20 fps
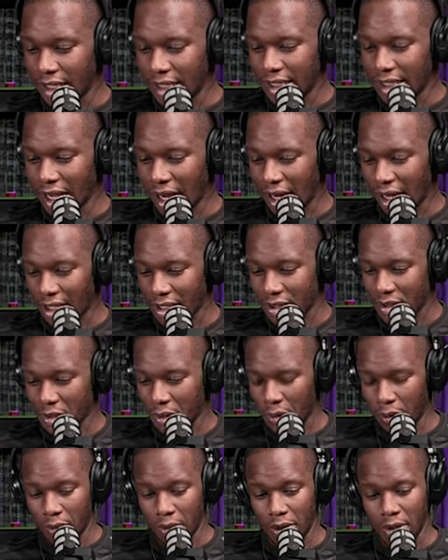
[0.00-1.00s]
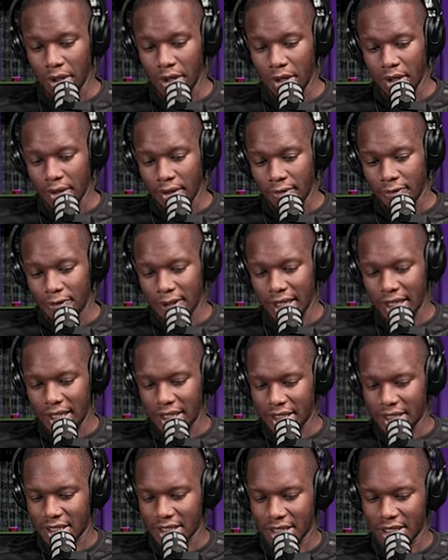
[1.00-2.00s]
Yeah, so free
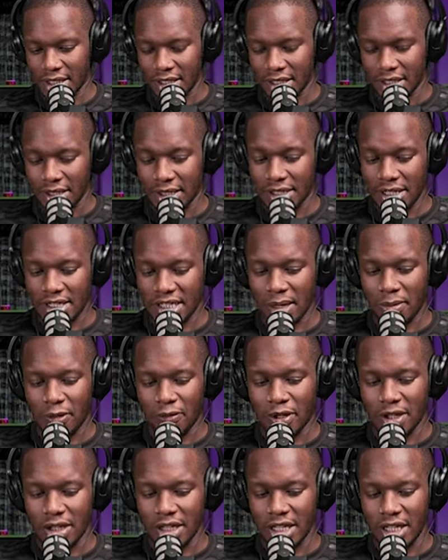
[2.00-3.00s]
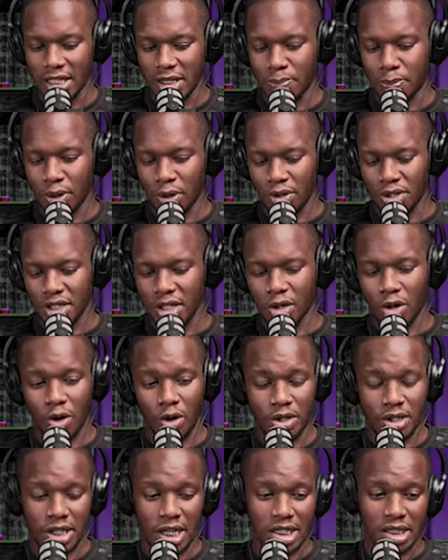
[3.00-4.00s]
hit. These are some of the things, pros and
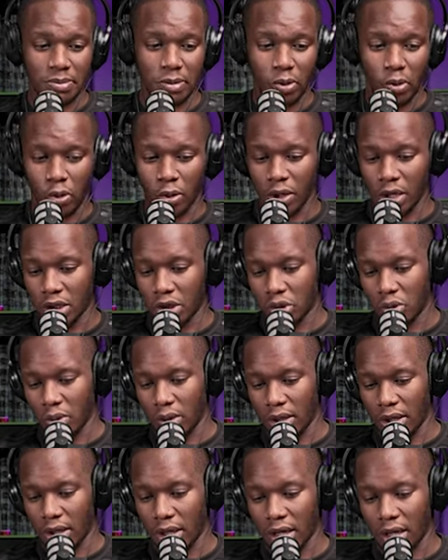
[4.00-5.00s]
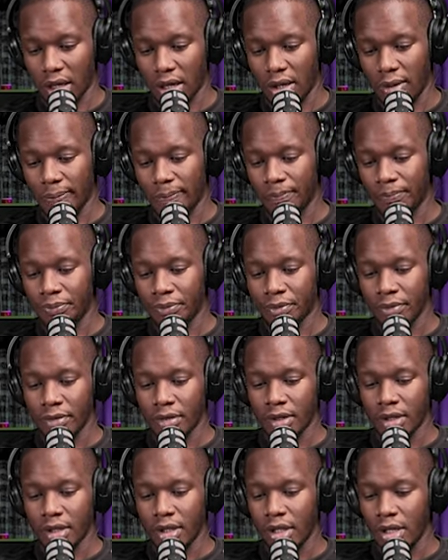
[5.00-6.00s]
cons, lazima uko najua.
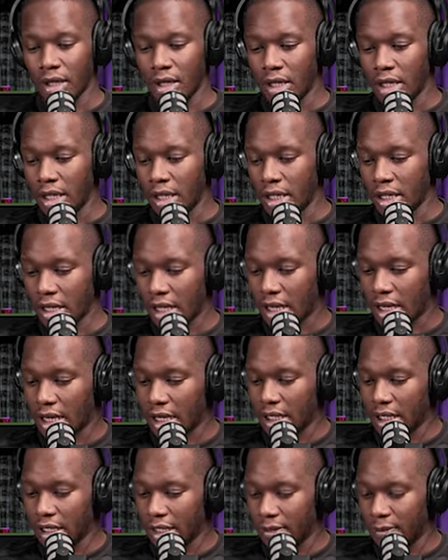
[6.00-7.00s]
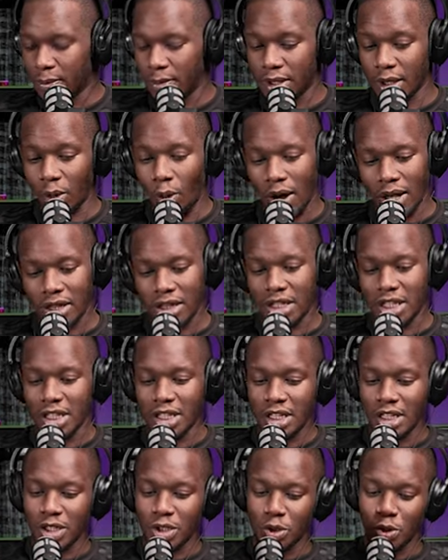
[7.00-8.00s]
If the one
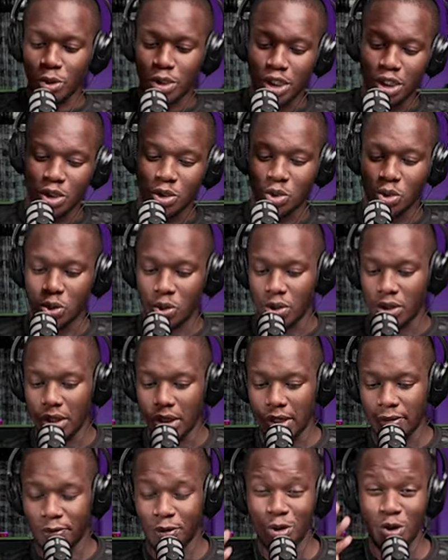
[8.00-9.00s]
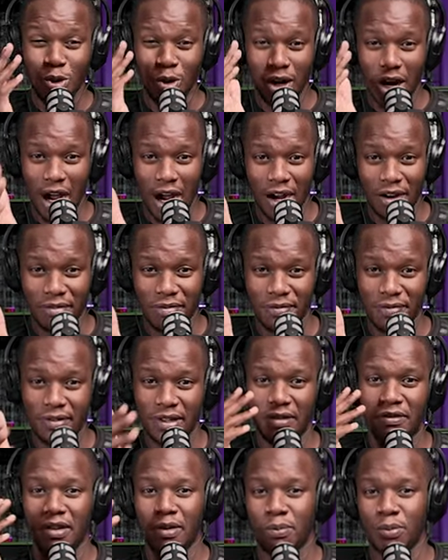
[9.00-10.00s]
thing you need to, if you don't have
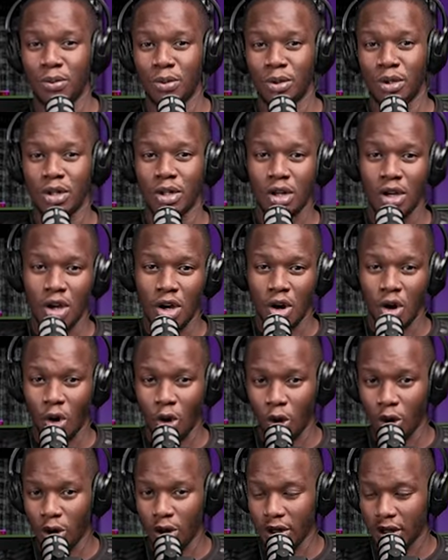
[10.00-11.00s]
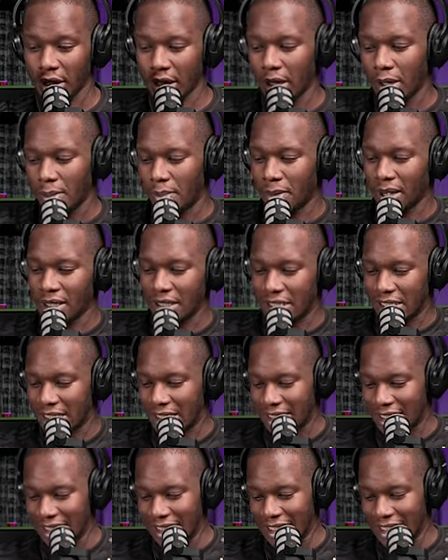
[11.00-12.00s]
Liverpool or Man
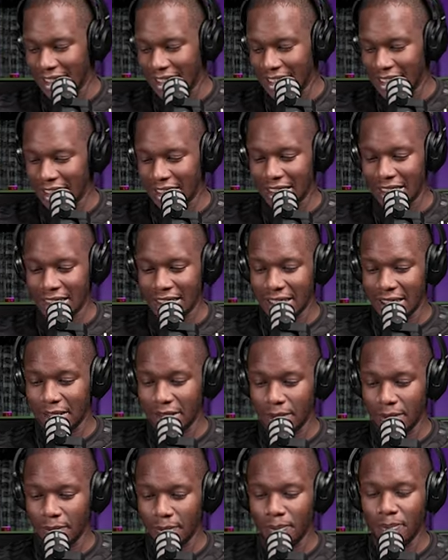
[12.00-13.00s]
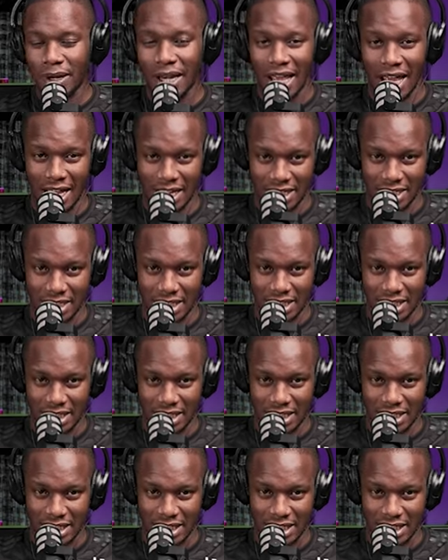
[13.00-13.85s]
City players.